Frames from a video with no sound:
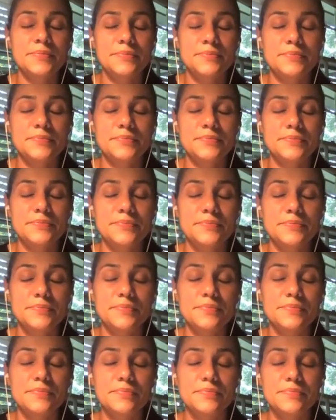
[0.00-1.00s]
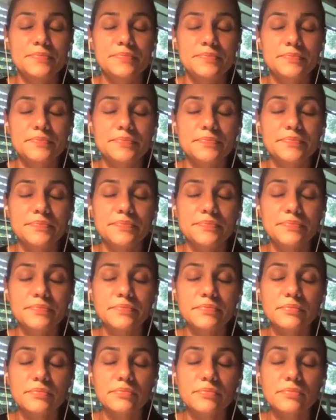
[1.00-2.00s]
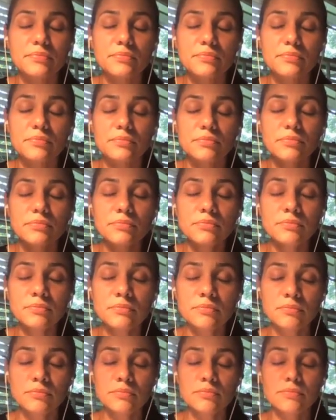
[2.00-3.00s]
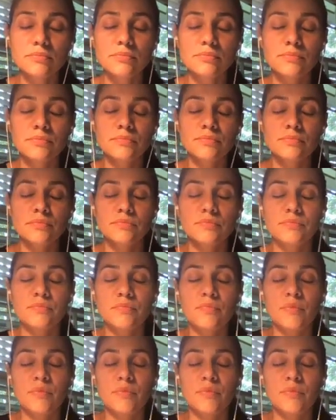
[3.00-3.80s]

(silence)